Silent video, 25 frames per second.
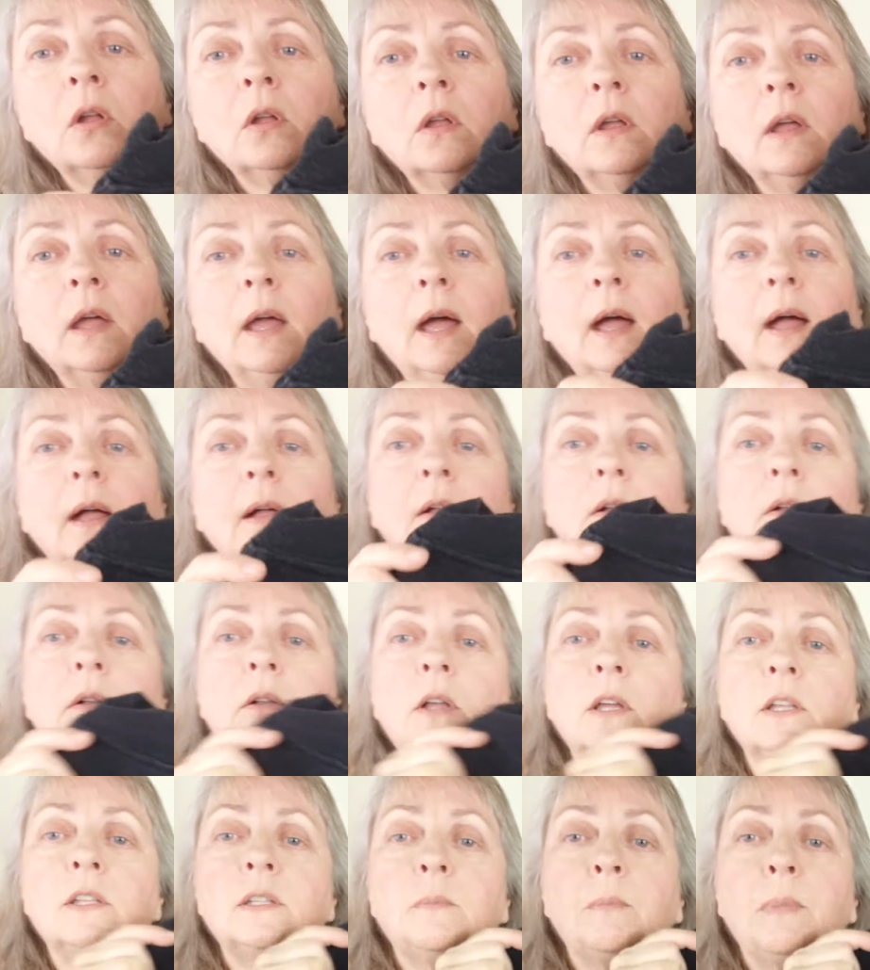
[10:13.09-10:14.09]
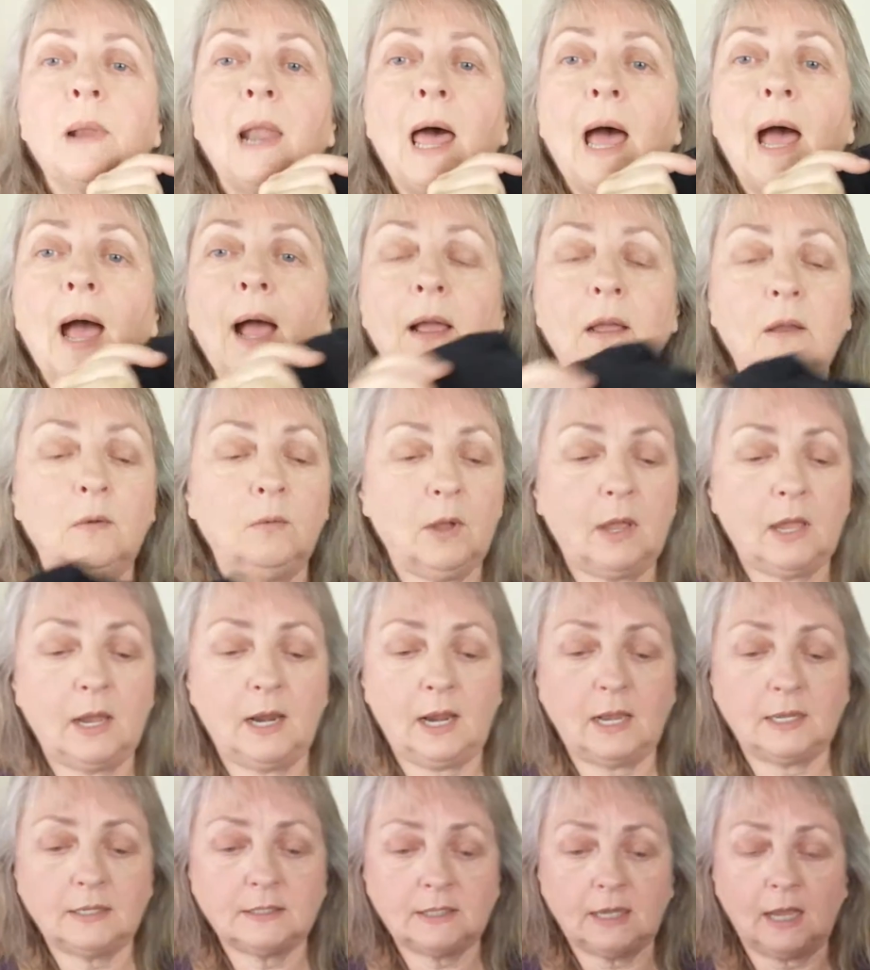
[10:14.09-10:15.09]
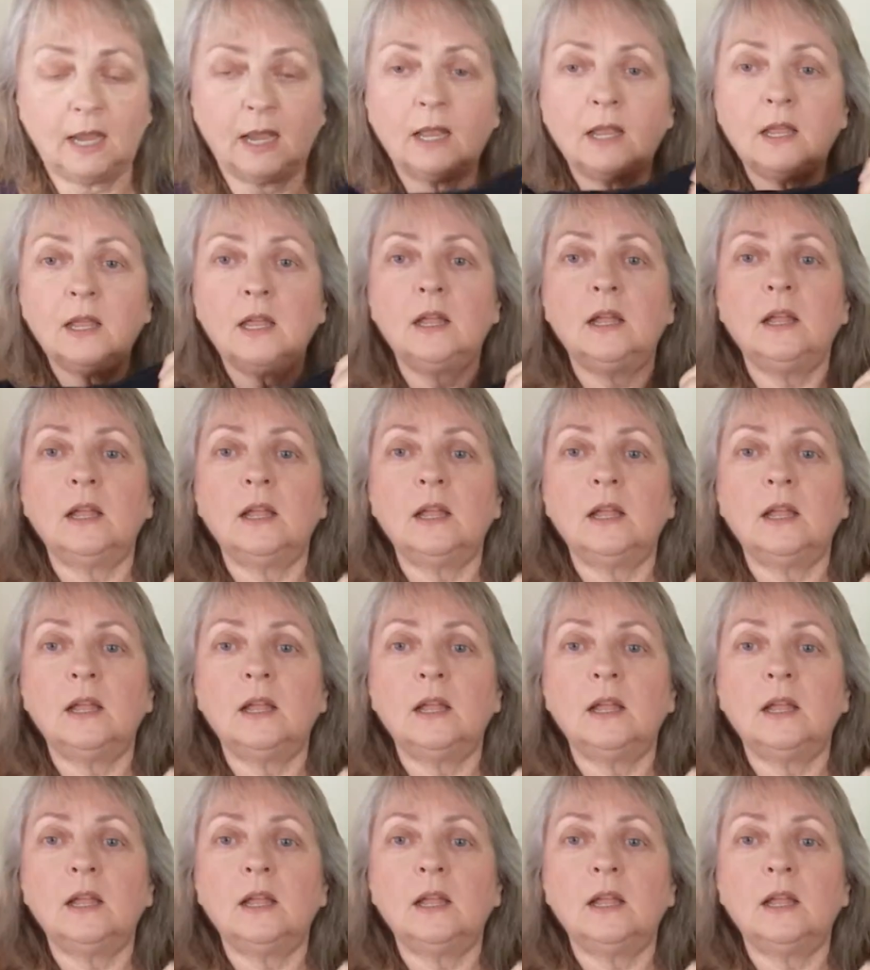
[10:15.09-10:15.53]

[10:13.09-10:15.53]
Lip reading: Yeah, it's black, what can I say?